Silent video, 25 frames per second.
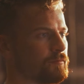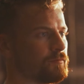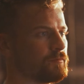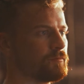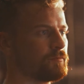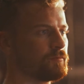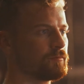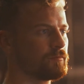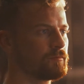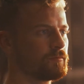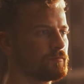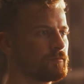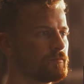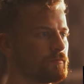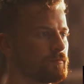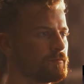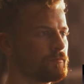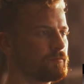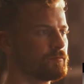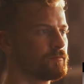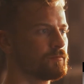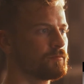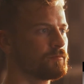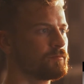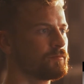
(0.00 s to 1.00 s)

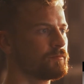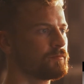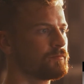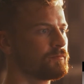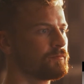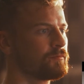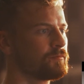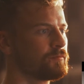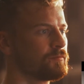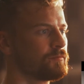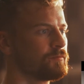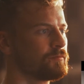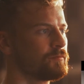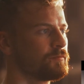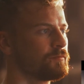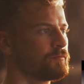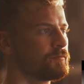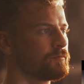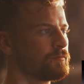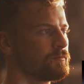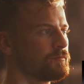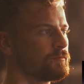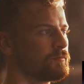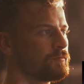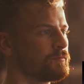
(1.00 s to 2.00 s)

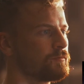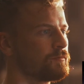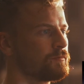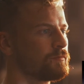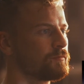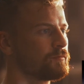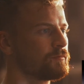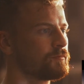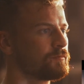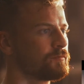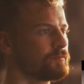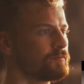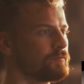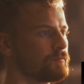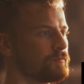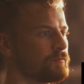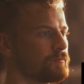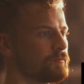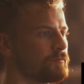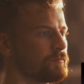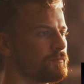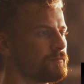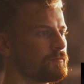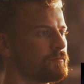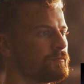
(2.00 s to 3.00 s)

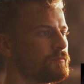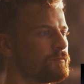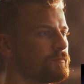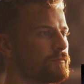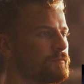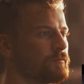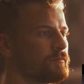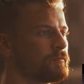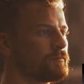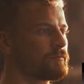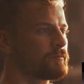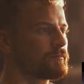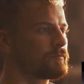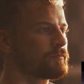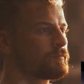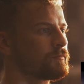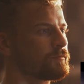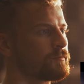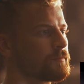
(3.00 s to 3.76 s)
Nobody speaks.